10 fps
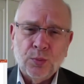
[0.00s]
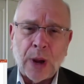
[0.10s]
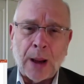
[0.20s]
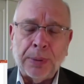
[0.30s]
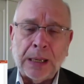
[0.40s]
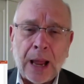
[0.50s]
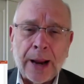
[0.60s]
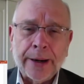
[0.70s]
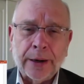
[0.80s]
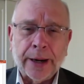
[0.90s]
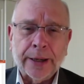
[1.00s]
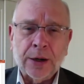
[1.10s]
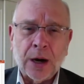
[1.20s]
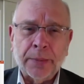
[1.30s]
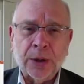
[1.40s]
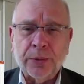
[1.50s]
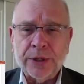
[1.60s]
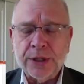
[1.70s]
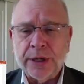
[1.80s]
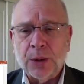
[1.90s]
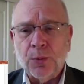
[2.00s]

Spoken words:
Apply our economic reasoning.